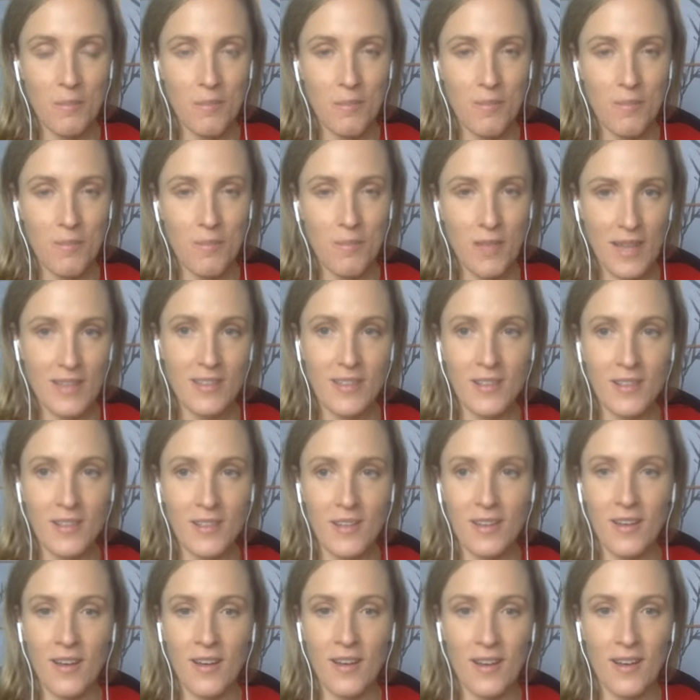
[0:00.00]
lesson
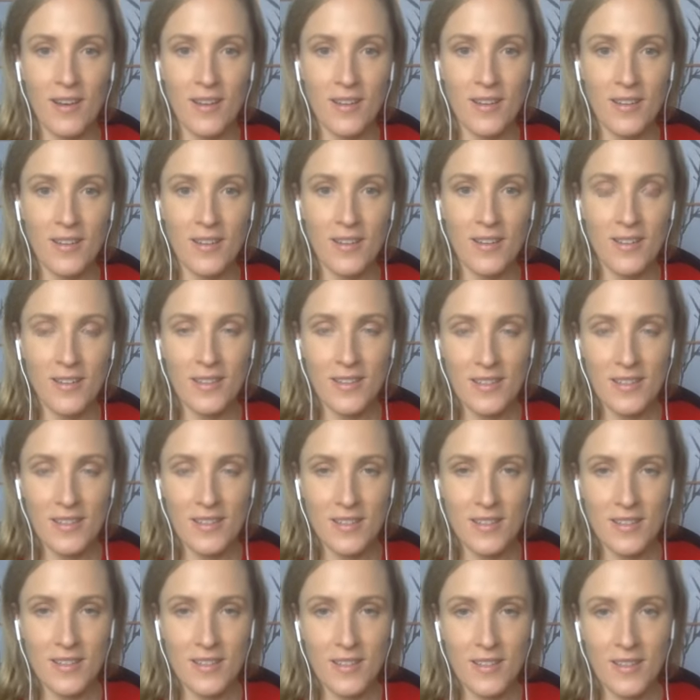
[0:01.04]
on this
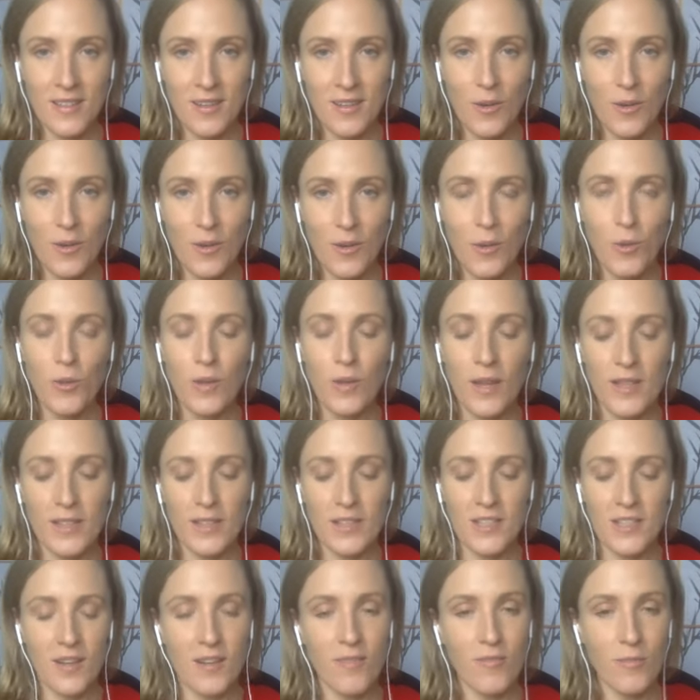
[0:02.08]
whole
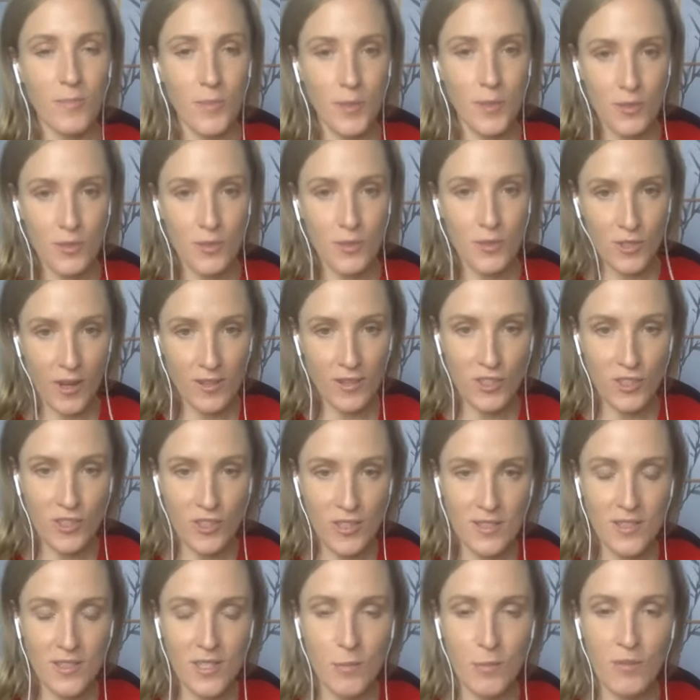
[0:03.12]
idea of boosting energy
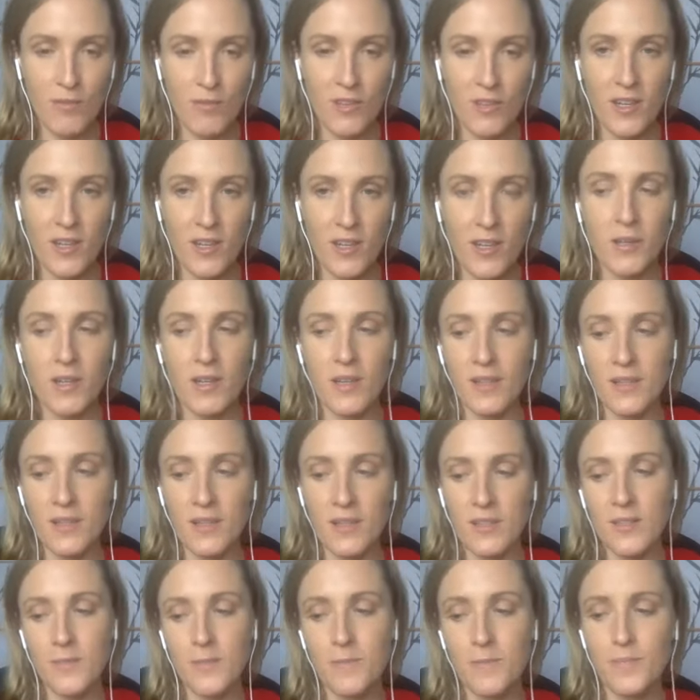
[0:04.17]
this time of year,
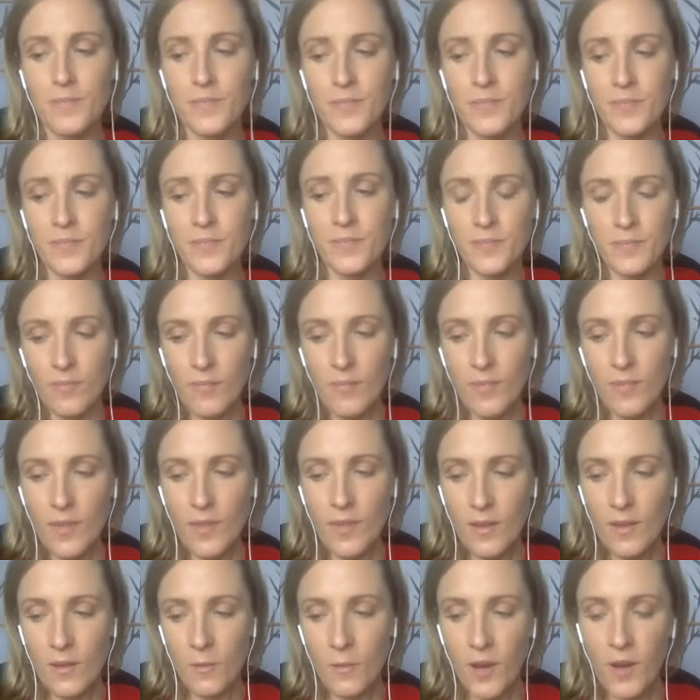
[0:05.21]
because
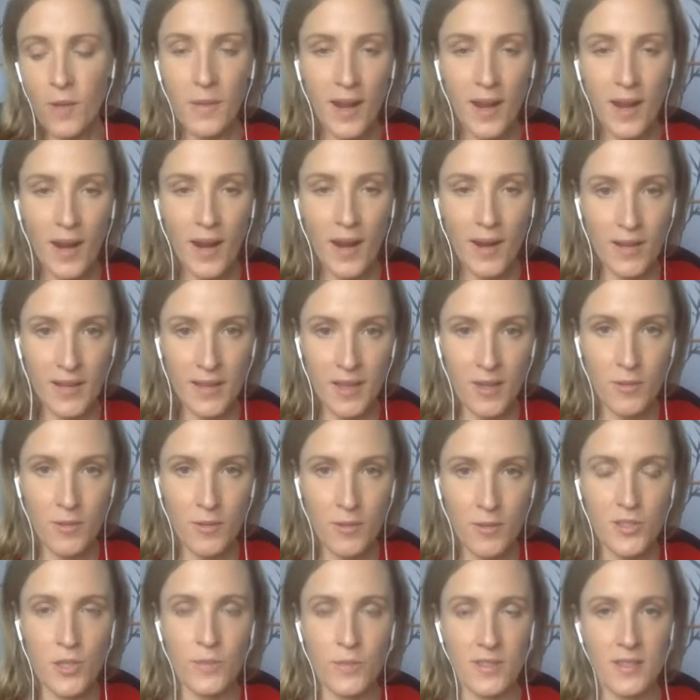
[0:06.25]
where we are right now in
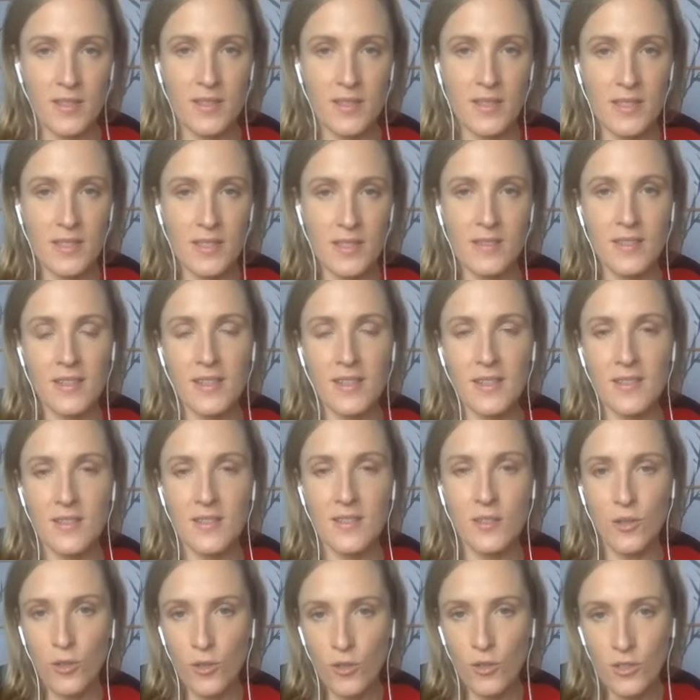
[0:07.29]
terms of the season
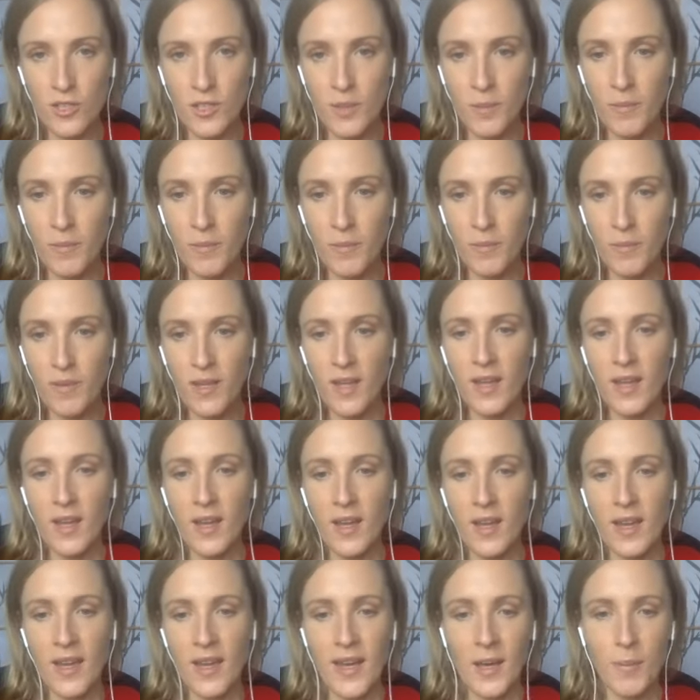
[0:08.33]
is autumn,
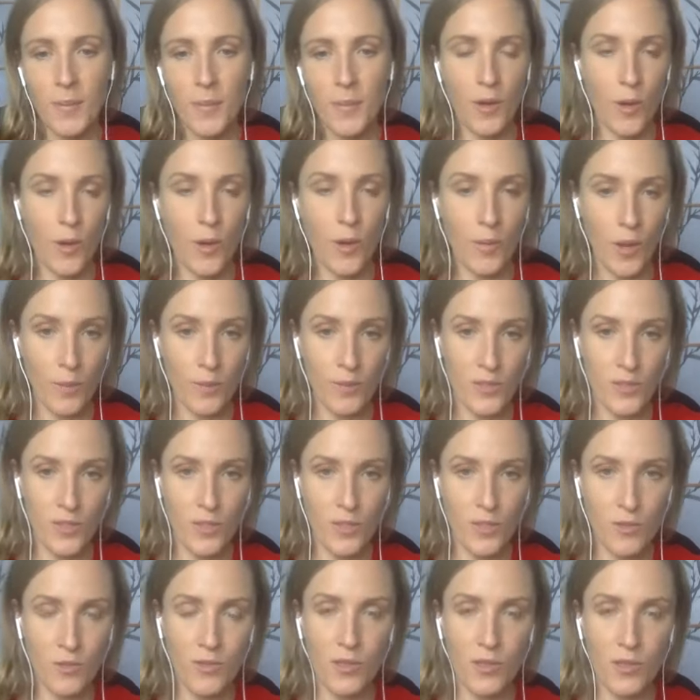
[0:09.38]
coming up
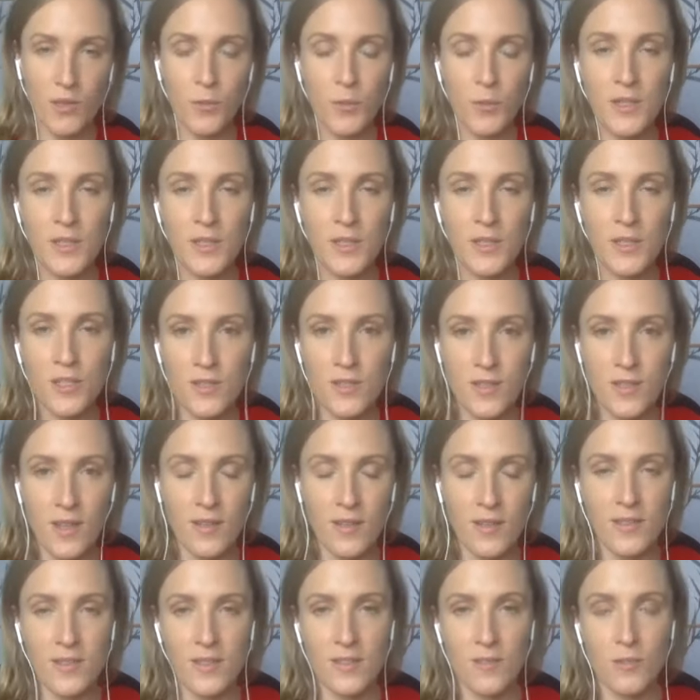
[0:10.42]
to the winter
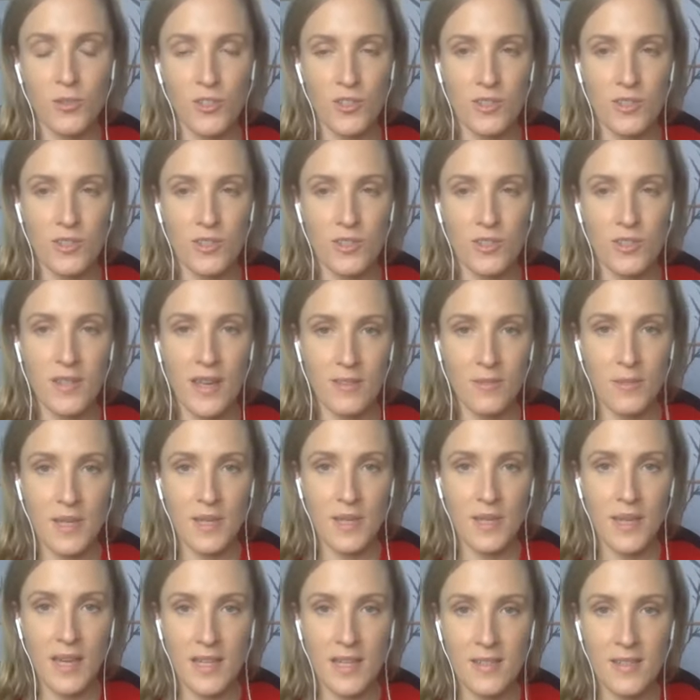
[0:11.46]
solstice, which is next
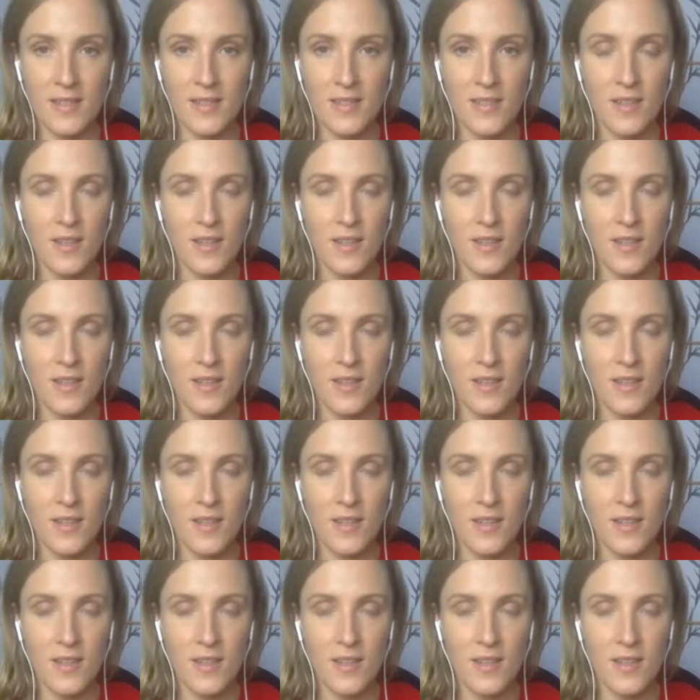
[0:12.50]
weekend.